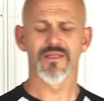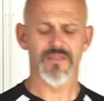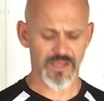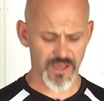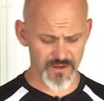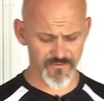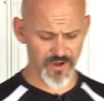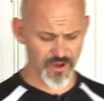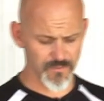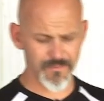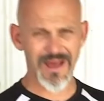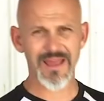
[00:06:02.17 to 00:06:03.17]
The
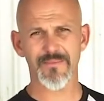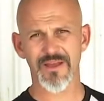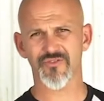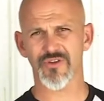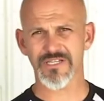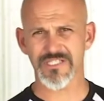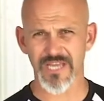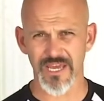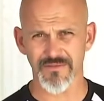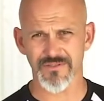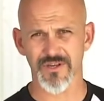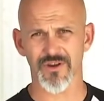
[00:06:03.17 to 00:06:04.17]
GunVault biometric
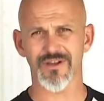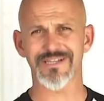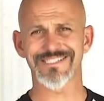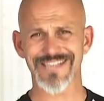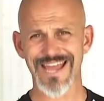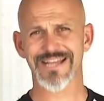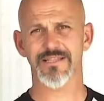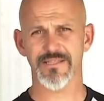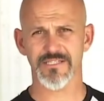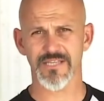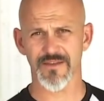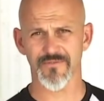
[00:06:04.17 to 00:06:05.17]
safes are exactly
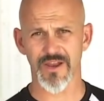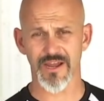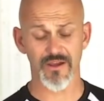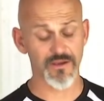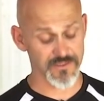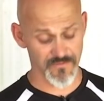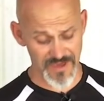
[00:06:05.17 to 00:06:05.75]
the safe that I use.